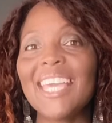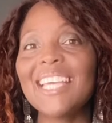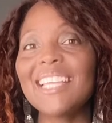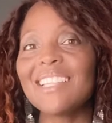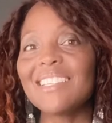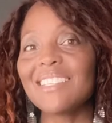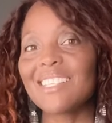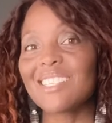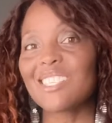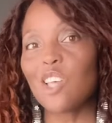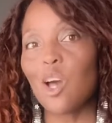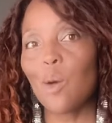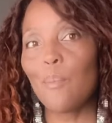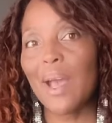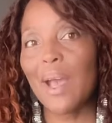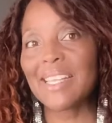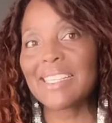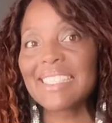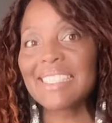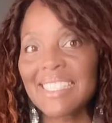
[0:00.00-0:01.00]
it looks on
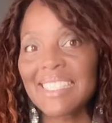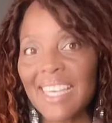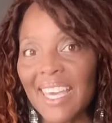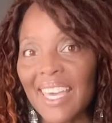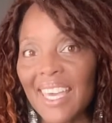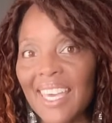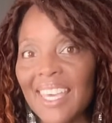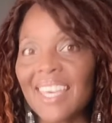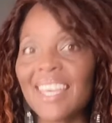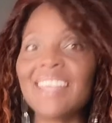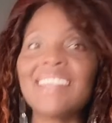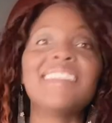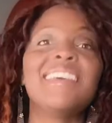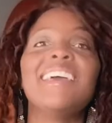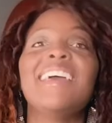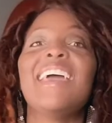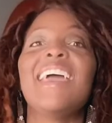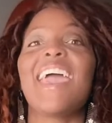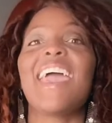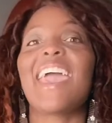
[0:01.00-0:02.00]
my skin
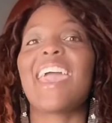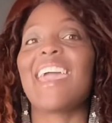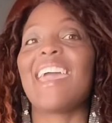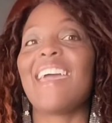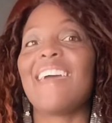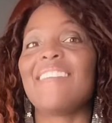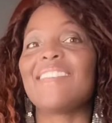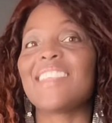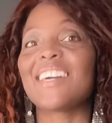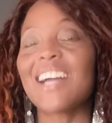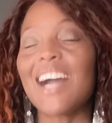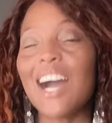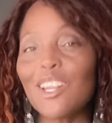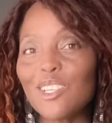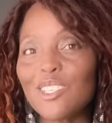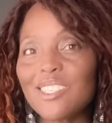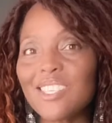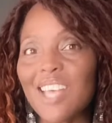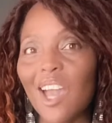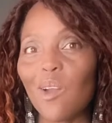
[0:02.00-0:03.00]
and the
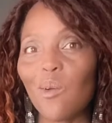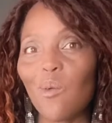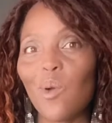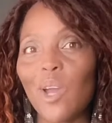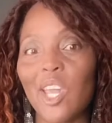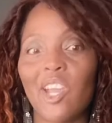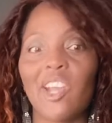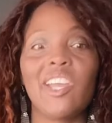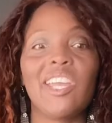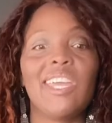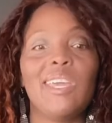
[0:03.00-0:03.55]
colors I wear.